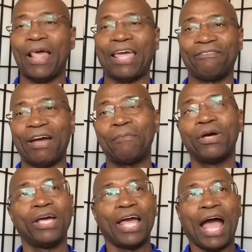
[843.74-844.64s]
Like if
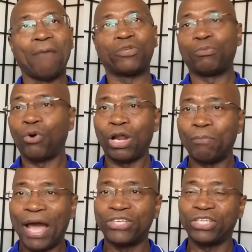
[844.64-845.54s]
I'm I'm
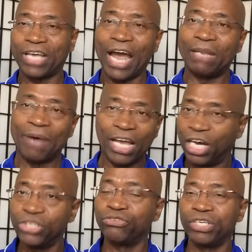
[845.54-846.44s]
supporting my society, my
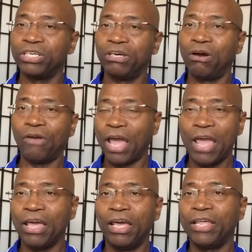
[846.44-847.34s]
country,
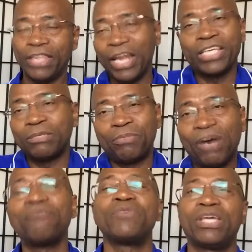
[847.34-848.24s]
okay, then it's
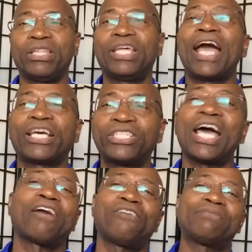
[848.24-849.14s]
above me. Then I can
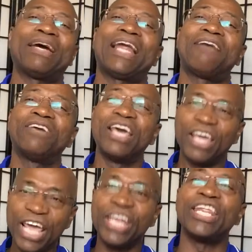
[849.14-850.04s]
sacrifice my life
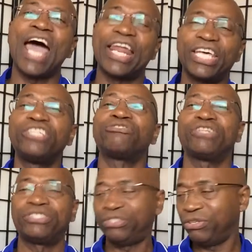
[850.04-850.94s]
in that
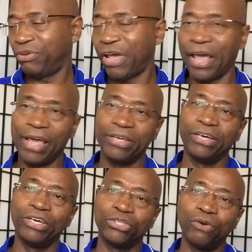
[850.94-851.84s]
interest. Okay?
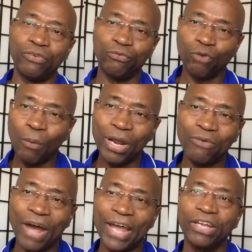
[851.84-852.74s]
So if you
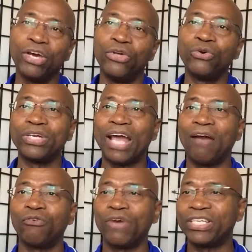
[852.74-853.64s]
formulate right, you can
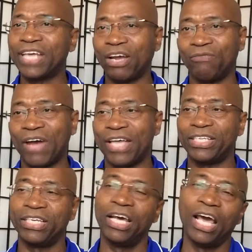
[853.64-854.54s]
have great
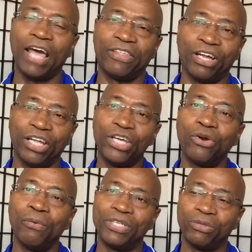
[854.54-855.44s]
sacrifice and ethical
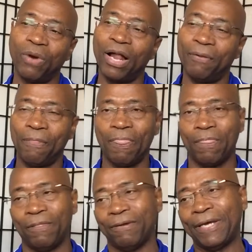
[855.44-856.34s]
ego as well.
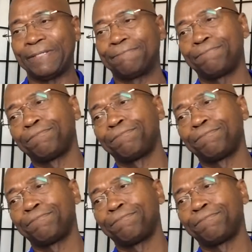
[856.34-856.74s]
Right?